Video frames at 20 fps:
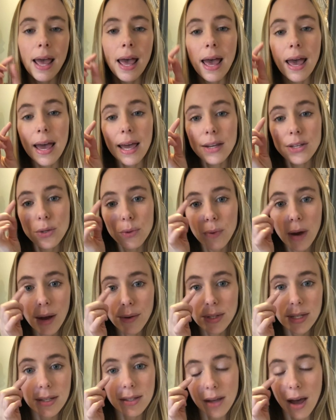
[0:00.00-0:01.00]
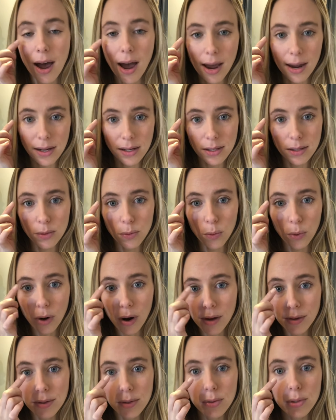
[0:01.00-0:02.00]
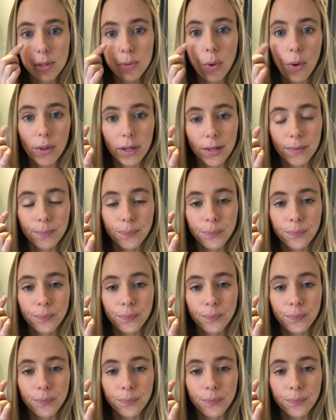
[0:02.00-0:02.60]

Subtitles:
and around his eyes were also swollen.